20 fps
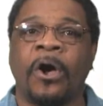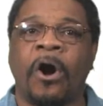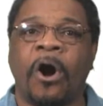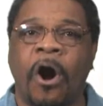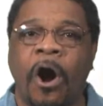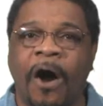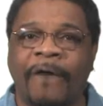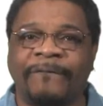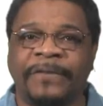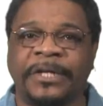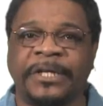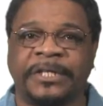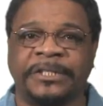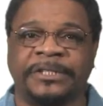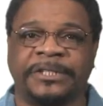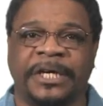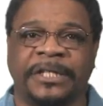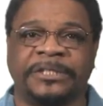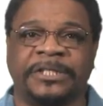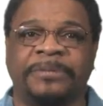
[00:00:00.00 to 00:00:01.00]
often
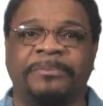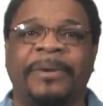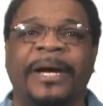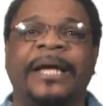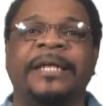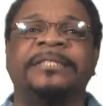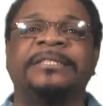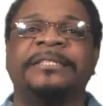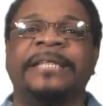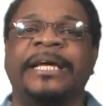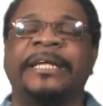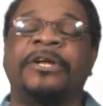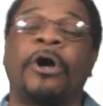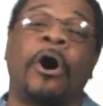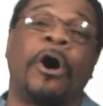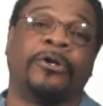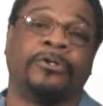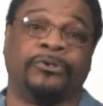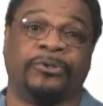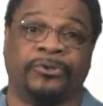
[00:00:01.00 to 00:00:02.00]
conducted by a state
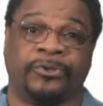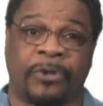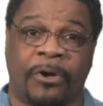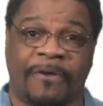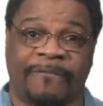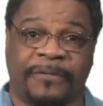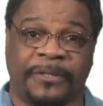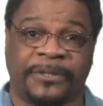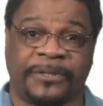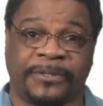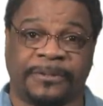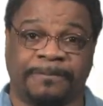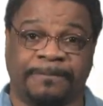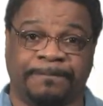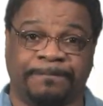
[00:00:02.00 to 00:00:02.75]
auditor's office.